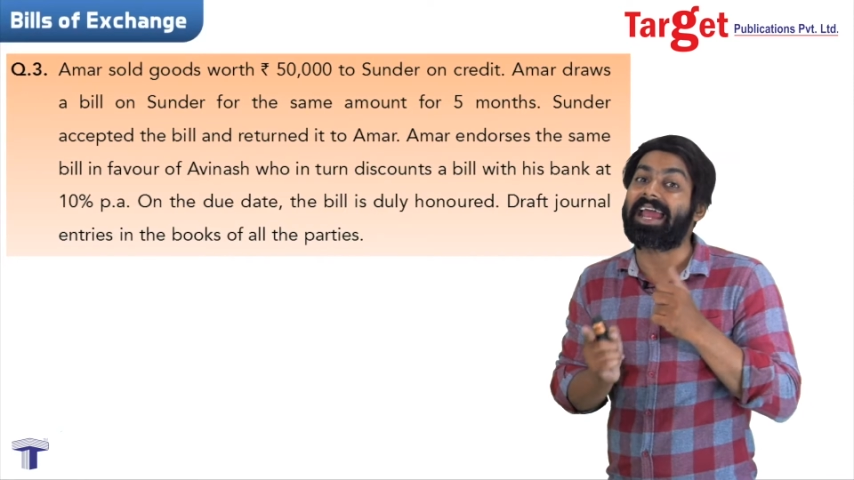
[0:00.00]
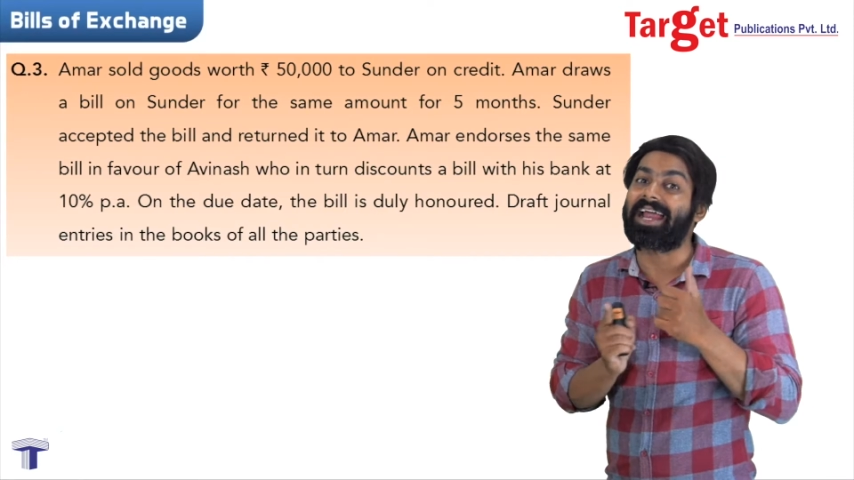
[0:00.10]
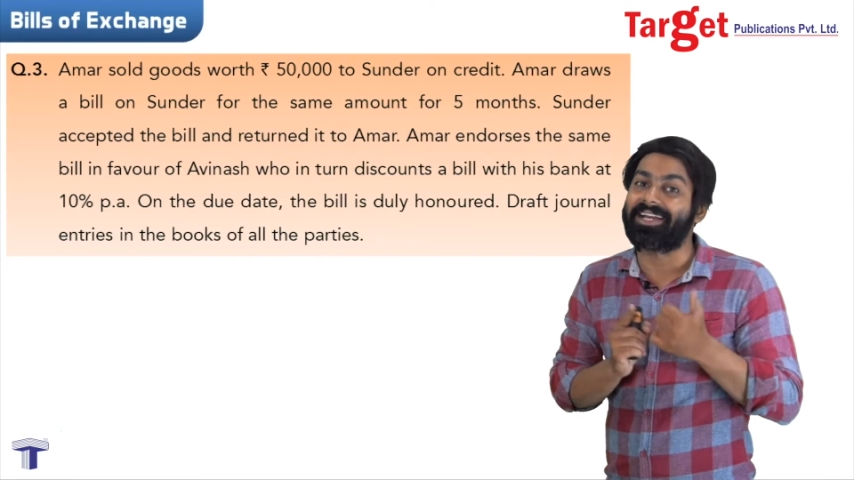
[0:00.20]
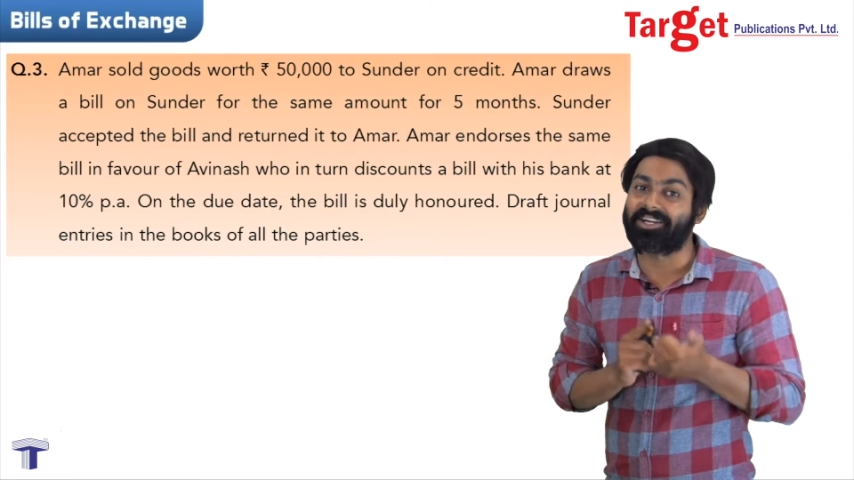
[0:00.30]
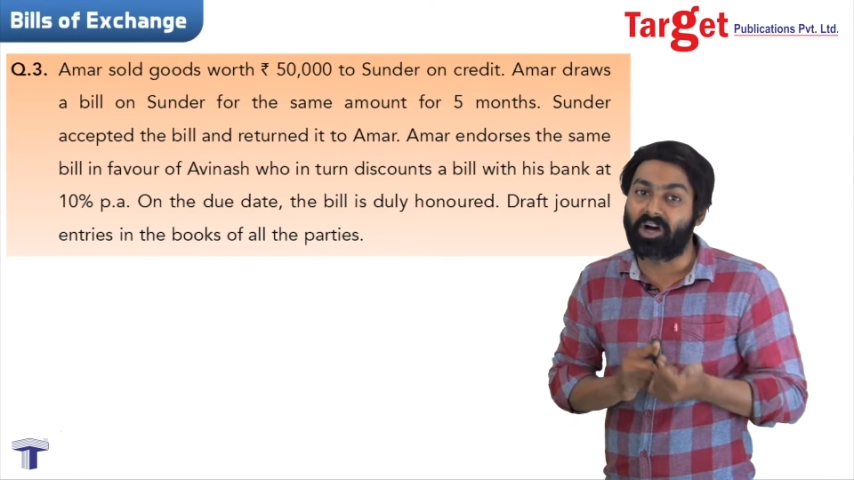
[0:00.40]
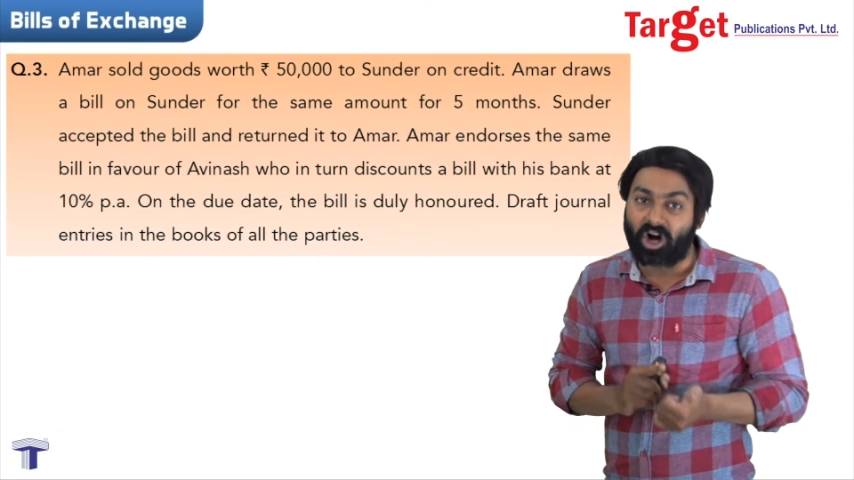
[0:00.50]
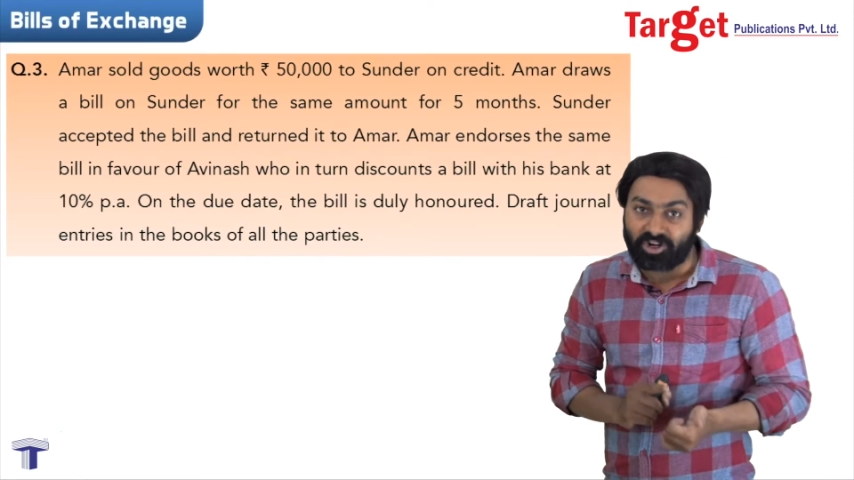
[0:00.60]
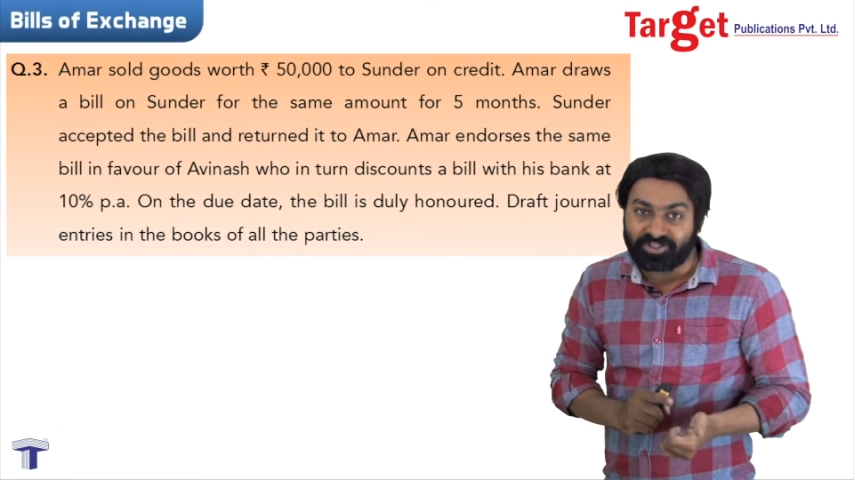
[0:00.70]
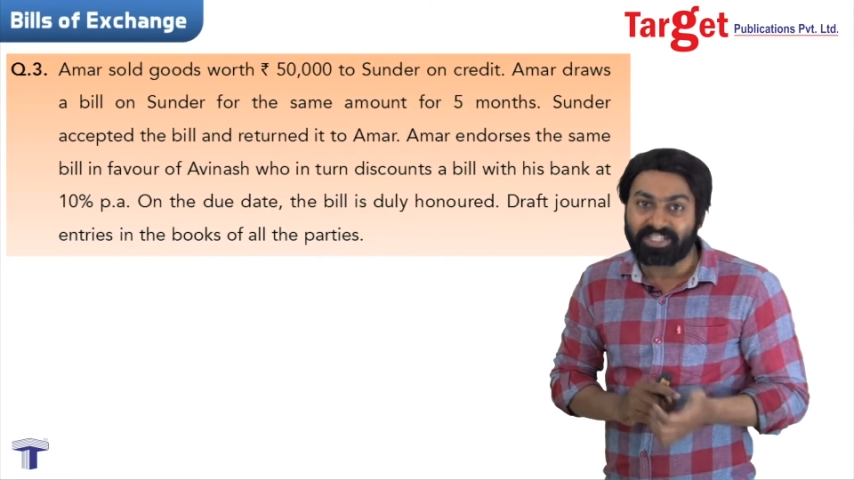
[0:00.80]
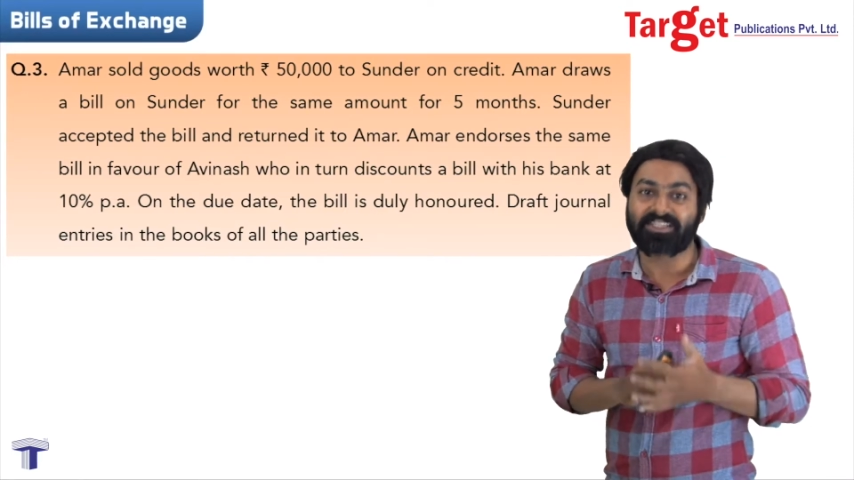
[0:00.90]

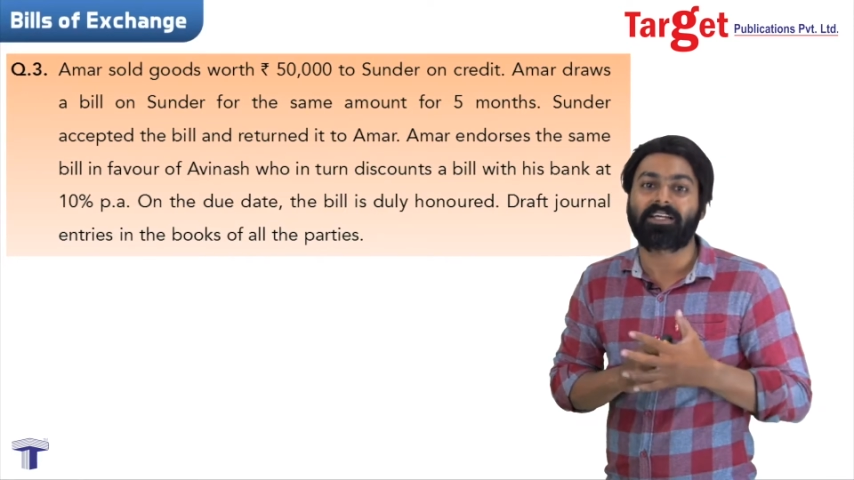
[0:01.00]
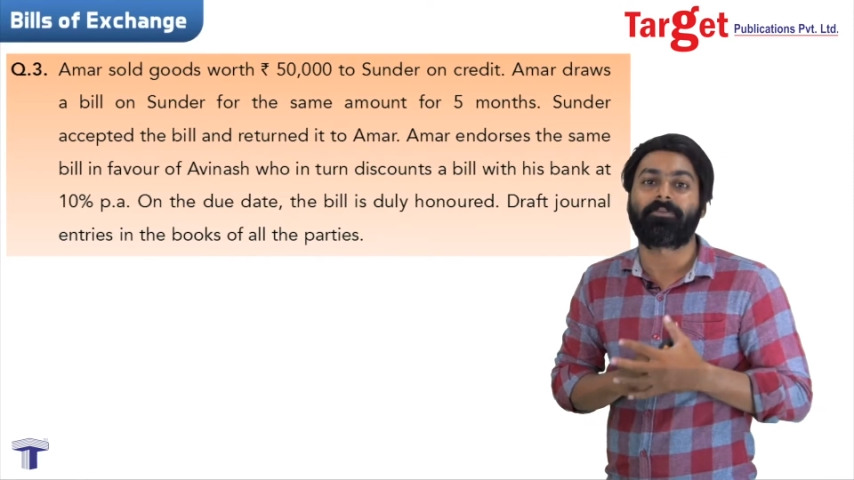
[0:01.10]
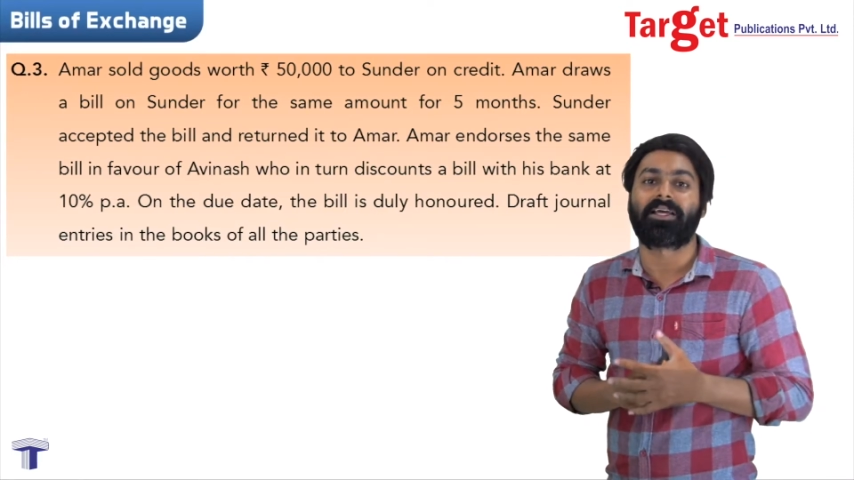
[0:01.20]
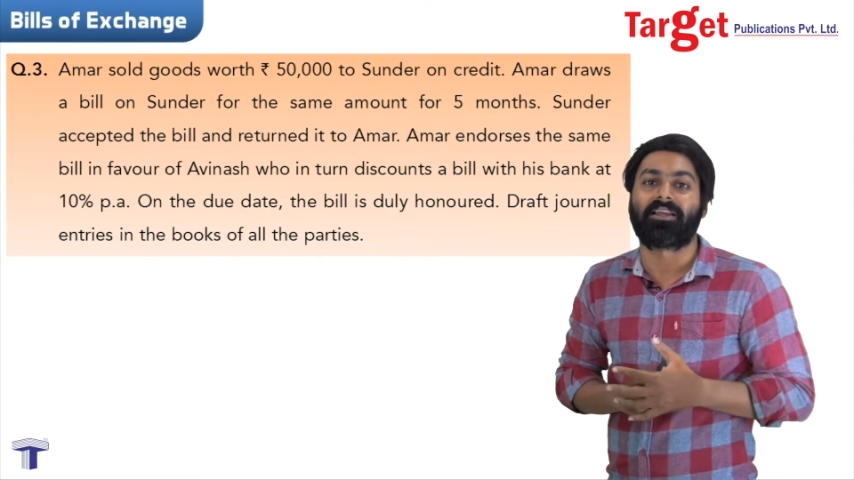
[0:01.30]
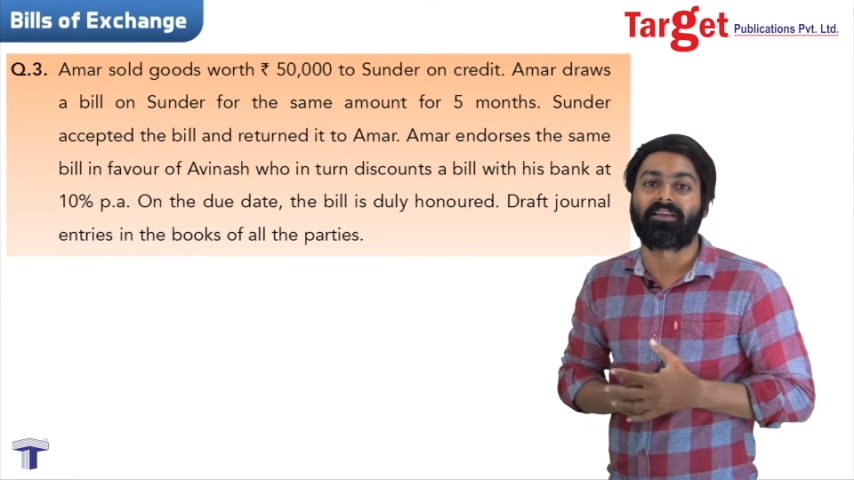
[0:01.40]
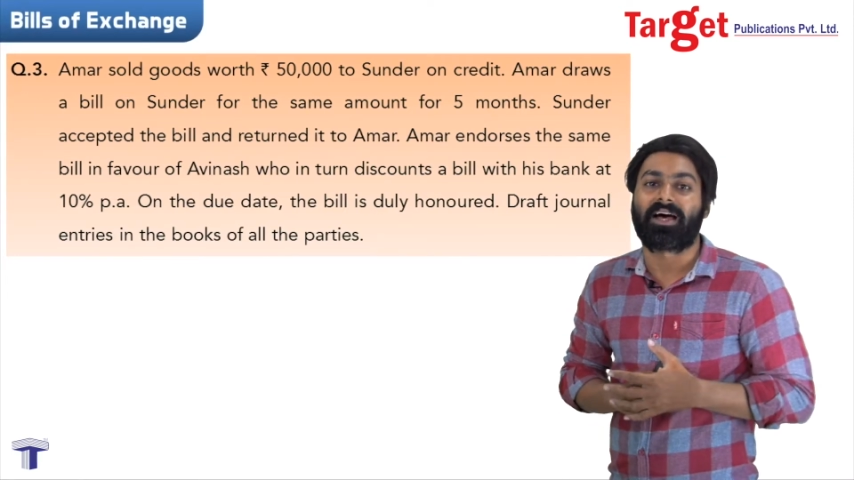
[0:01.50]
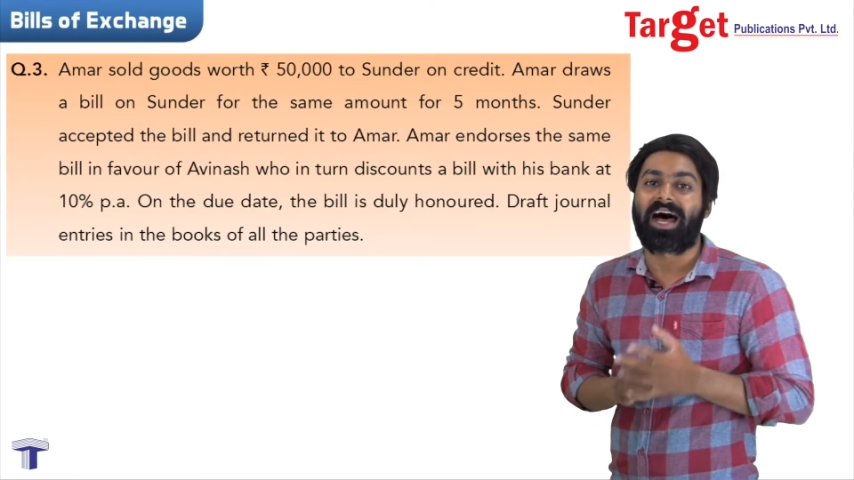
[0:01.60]
endorsing the bill.